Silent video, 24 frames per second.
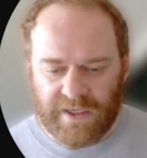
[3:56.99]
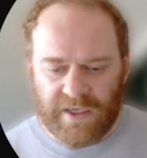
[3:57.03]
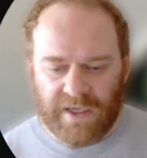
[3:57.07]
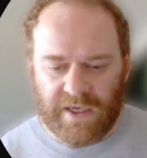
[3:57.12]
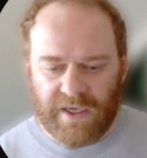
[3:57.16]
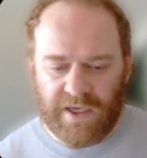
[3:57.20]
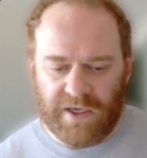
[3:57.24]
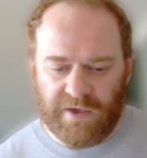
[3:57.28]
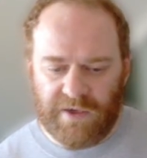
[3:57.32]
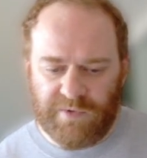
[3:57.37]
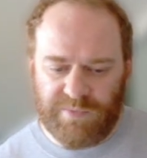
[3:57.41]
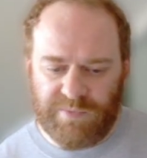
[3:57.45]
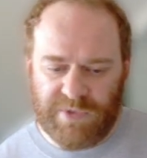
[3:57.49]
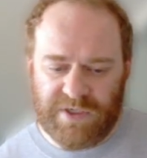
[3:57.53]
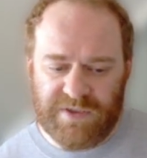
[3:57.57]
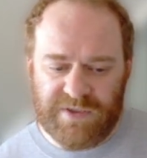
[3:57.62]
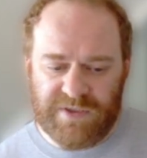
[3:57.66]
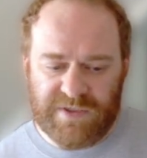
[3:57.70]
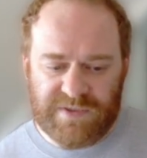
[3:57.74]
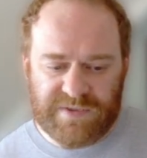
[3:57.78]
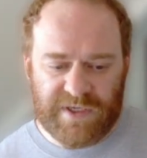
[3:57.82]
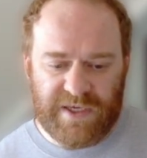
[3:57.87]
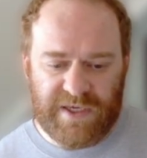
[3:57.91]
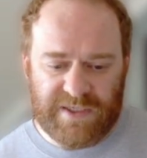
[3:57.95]
But in
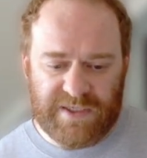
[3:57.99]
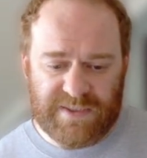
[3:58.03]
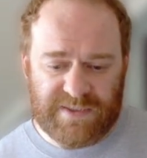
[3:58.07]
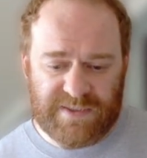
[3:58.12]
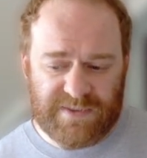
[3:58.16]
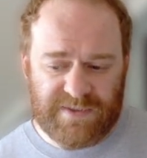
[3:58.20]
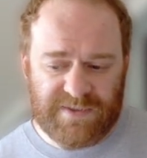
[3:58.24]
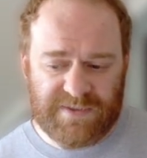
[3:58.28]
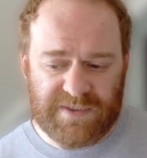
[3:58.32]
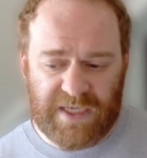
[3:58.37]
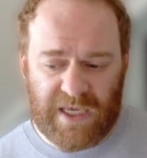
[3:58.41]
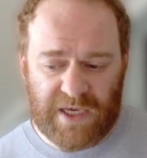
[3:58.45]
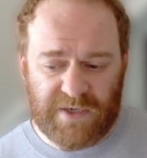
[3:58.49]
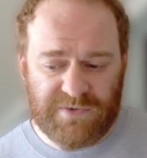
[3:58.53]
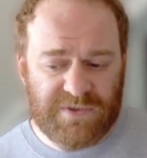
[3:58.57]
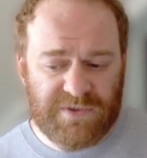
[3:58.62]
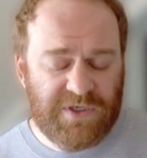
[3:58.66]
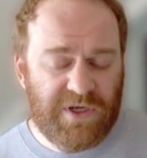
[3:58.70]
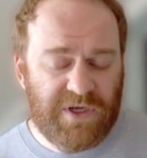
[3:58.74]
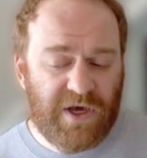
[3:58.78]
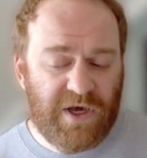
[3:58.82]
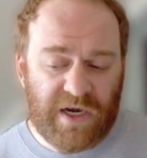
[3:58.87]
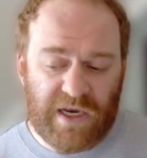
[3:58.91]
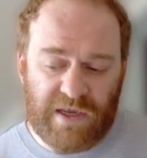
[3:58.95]
this case, this account did
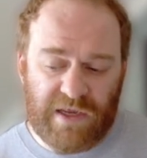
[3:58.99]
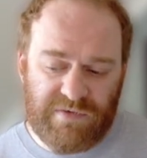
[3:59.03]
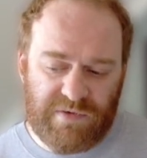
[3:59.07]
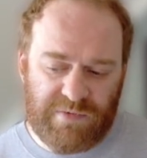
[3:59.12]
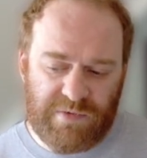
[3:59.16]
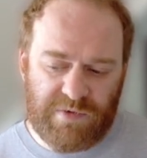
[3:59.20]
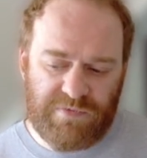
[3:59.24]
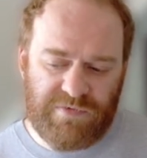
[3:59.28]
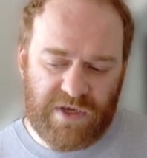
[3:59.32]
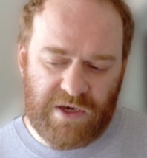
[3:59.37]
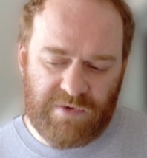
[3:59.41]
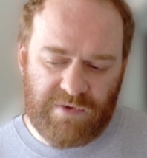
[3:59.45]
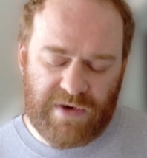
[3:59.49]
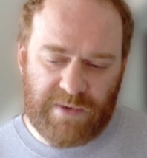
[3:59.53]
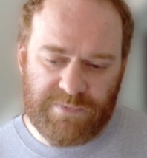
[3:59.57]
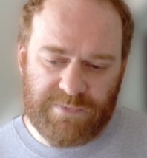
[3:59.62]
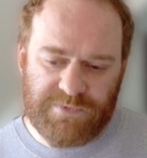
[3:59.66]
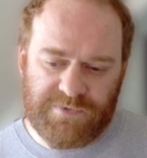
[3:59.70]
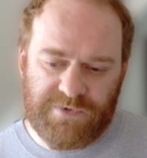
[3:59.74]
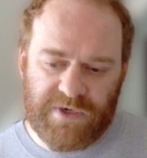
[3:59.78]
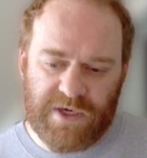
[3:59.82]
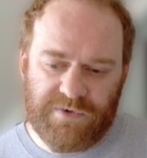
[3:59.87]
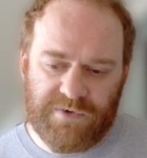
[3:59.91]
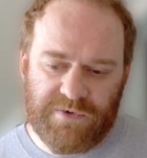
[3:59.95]
not have MFA wrapped
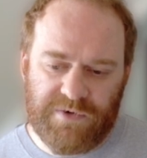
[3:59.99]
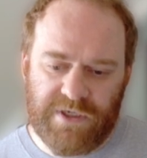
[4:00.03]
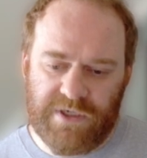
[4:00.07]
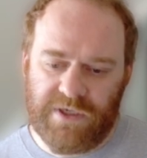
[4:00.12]
around it.